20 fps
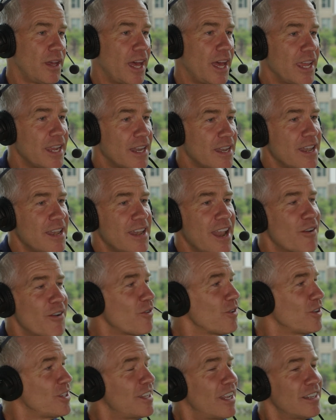I had
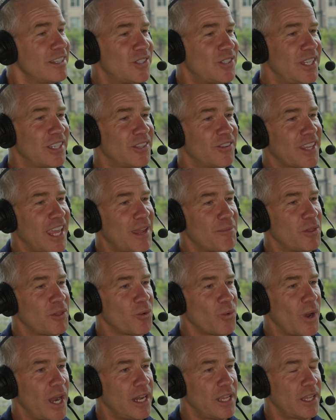never done a single game on
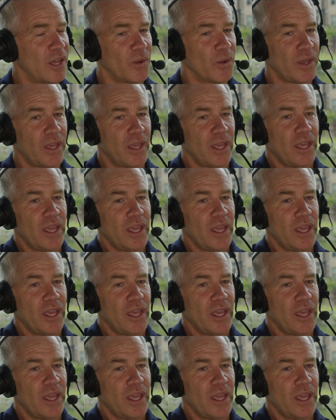the radio.